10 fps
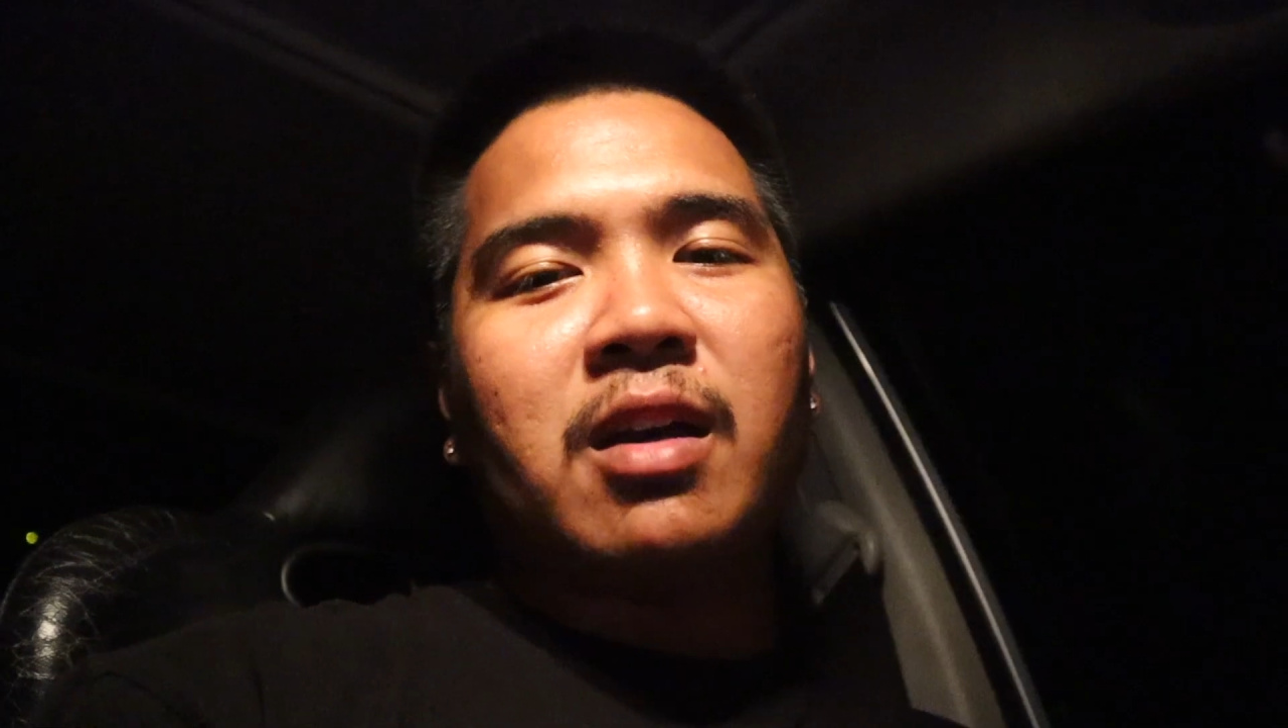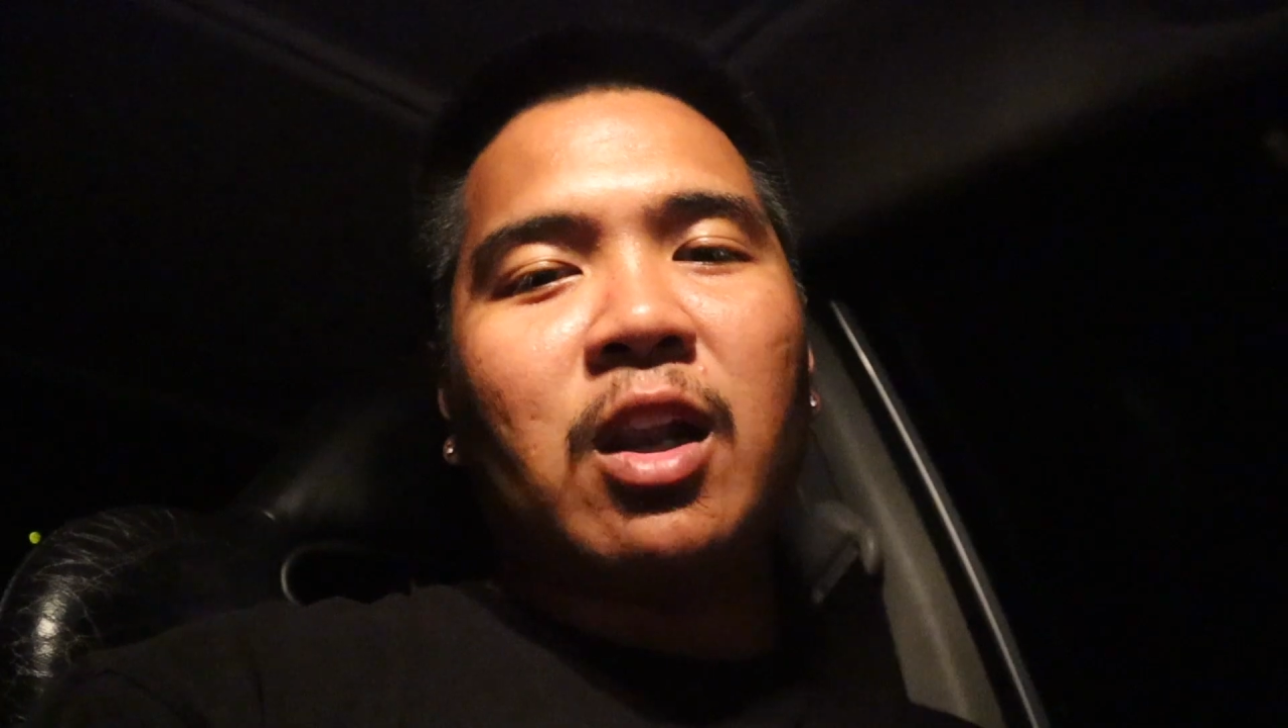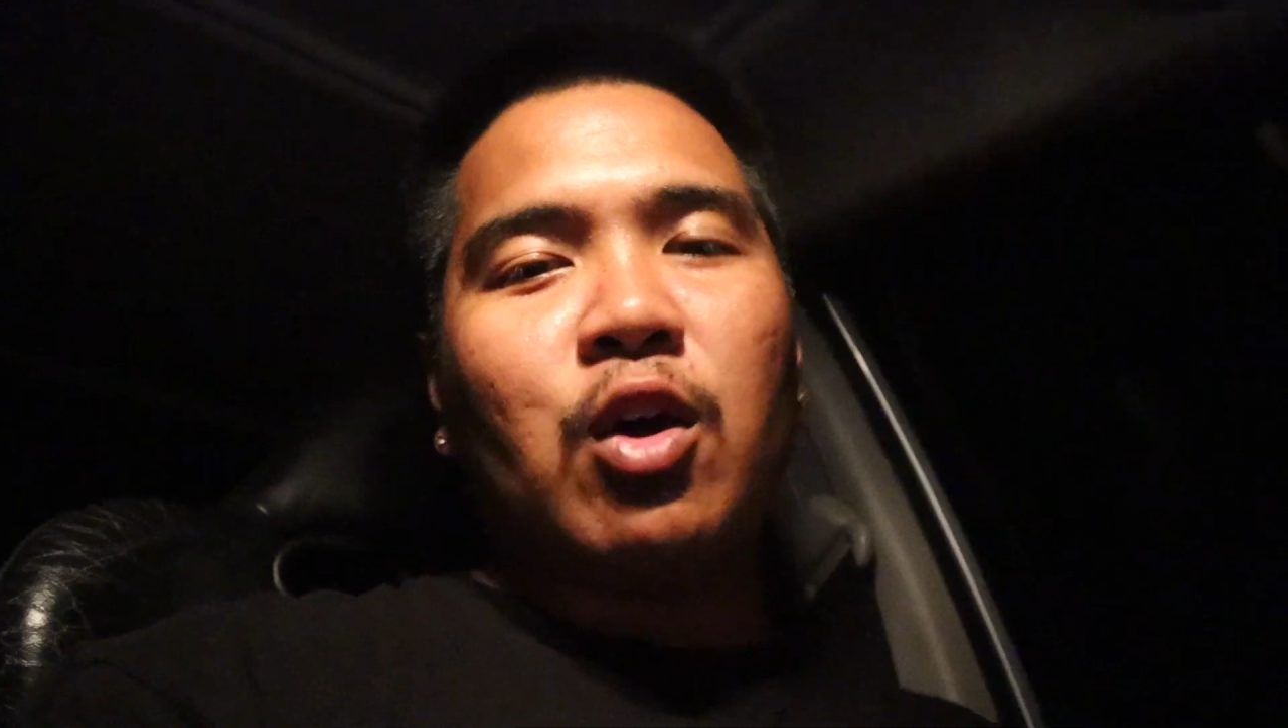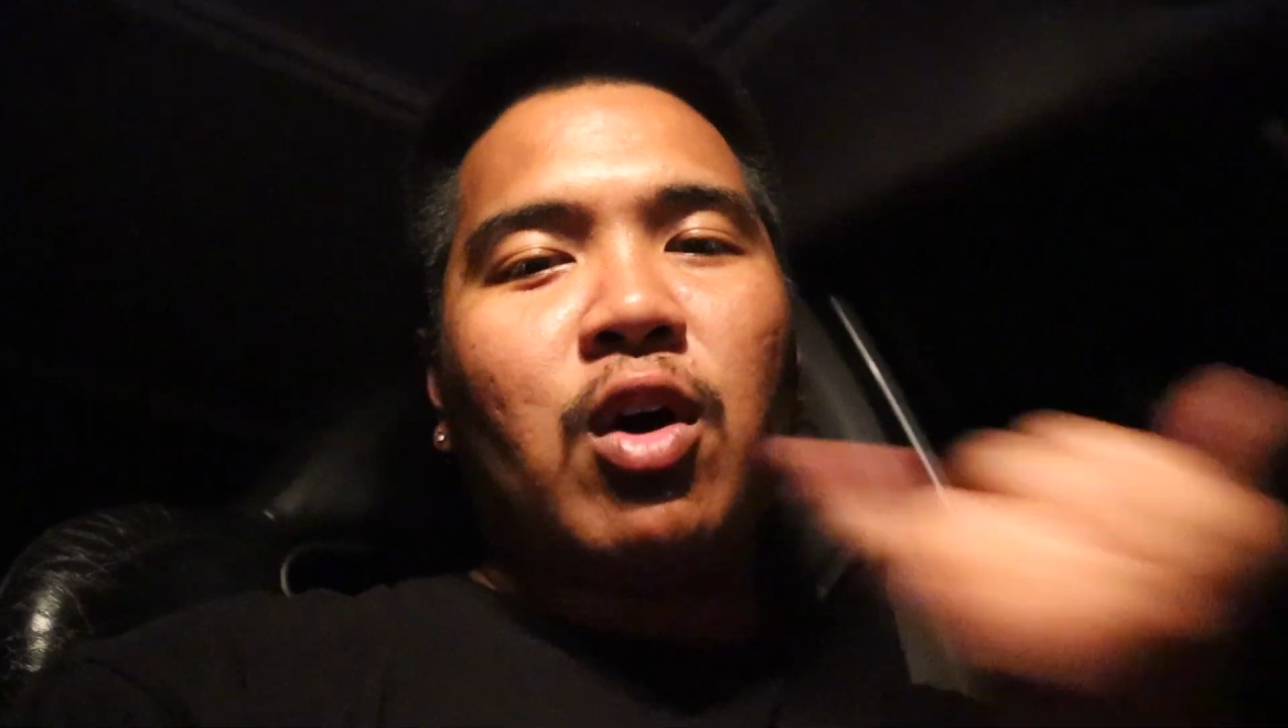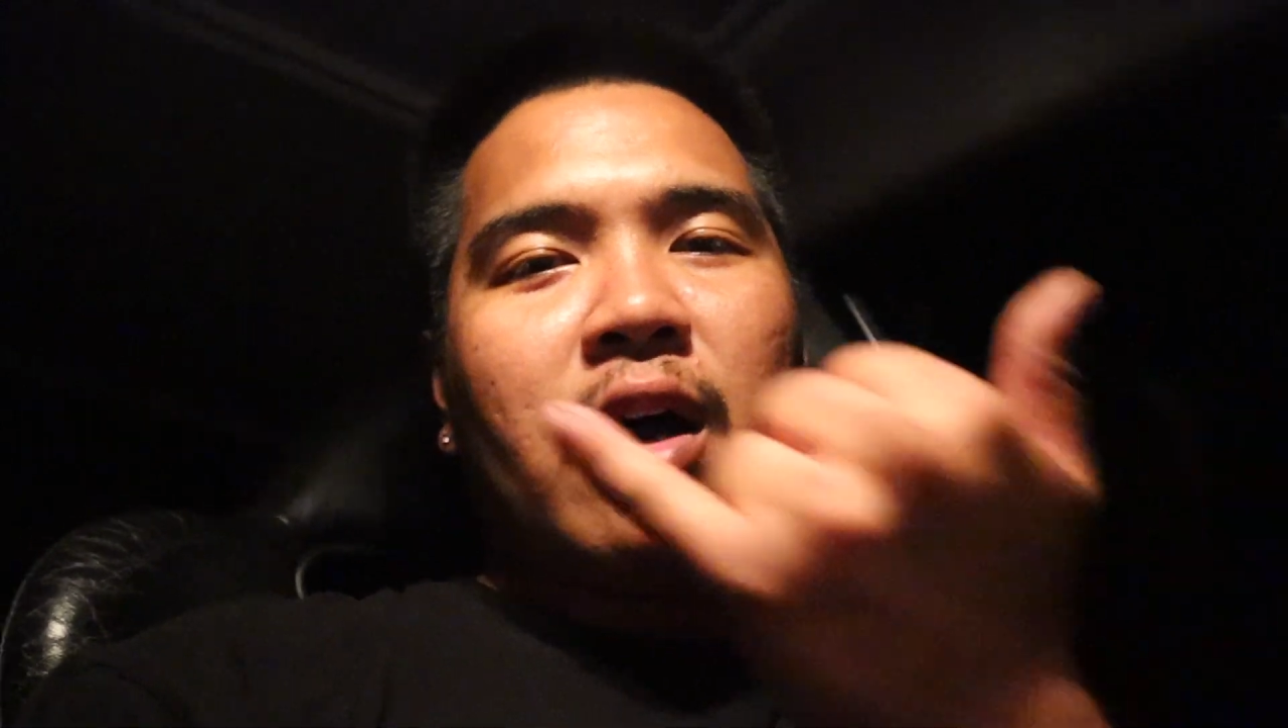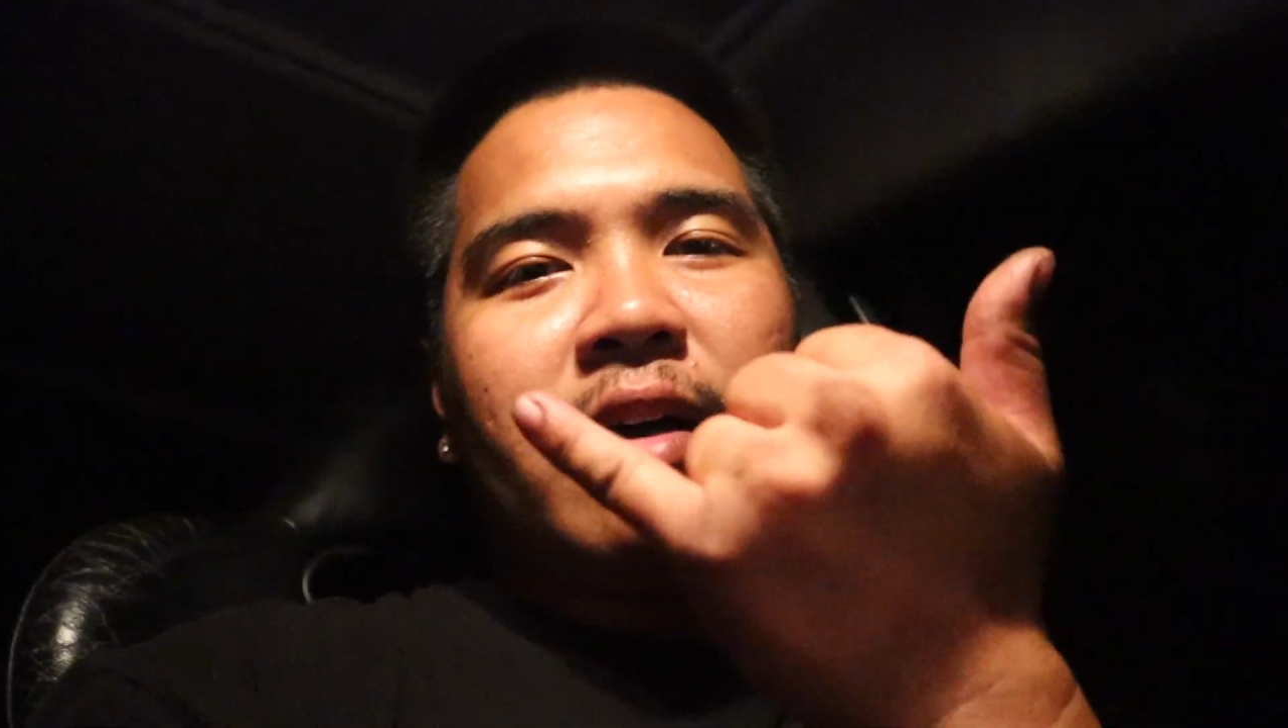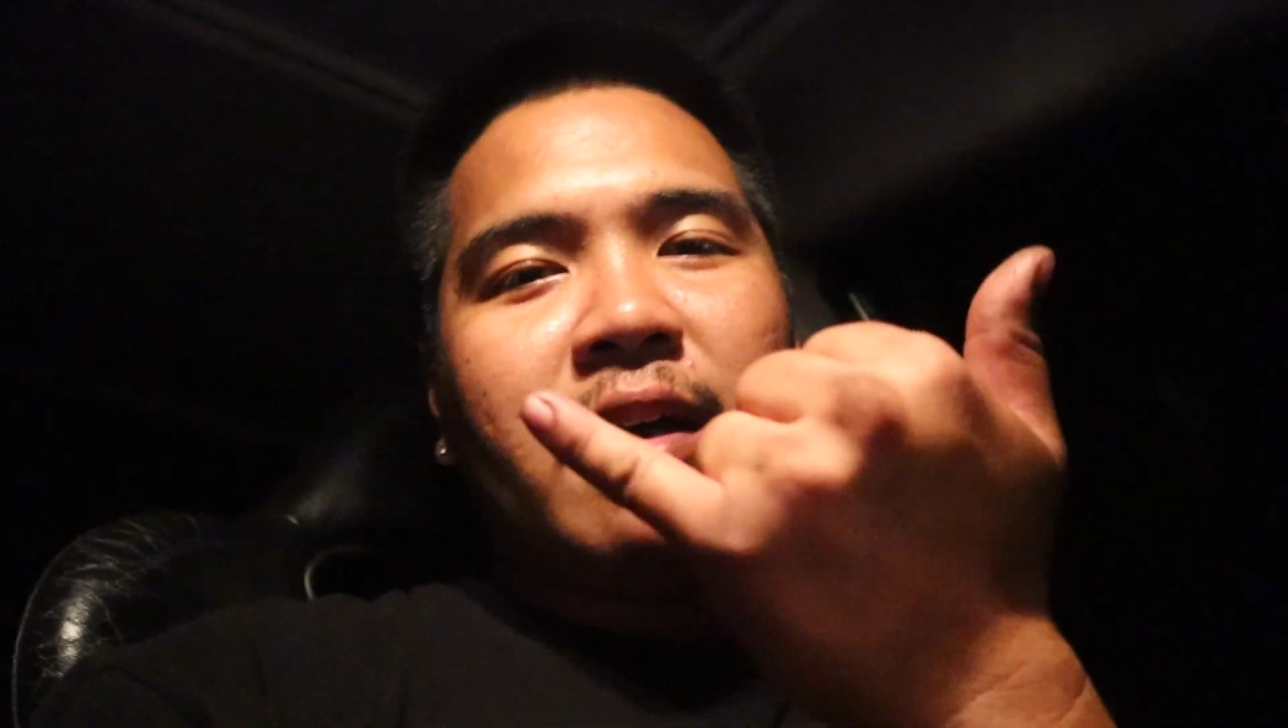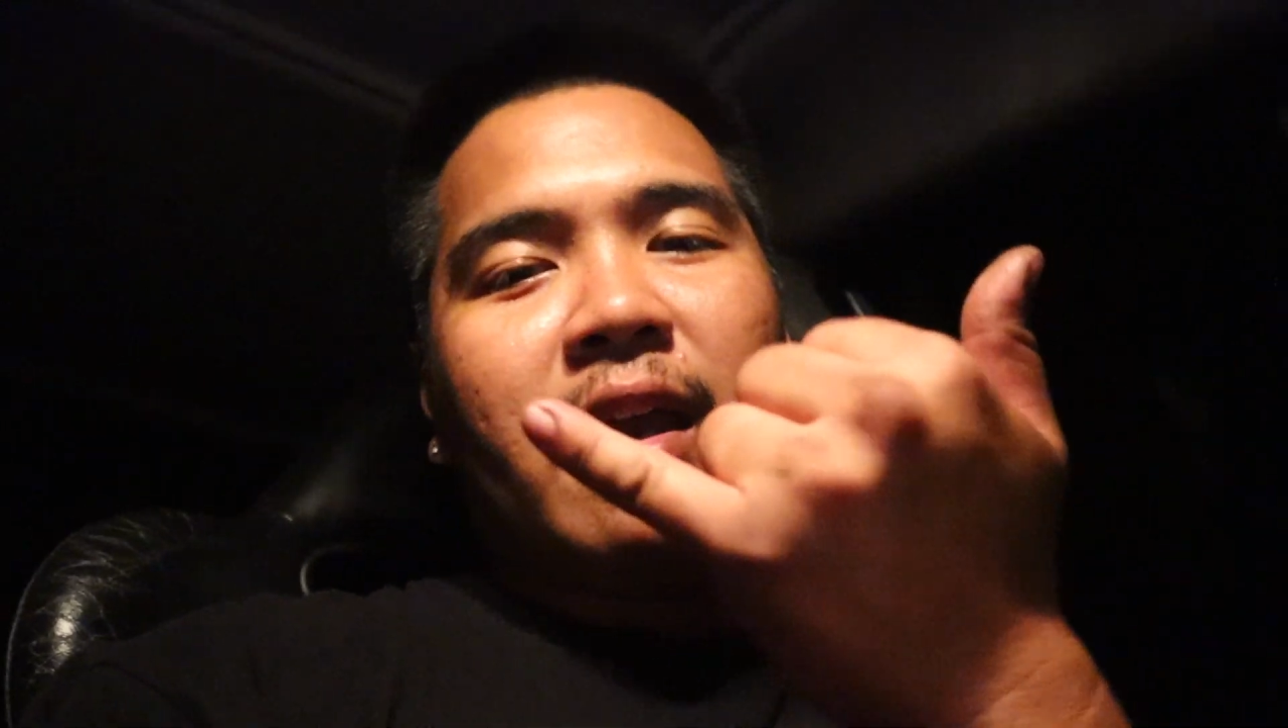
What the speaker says: Aloha,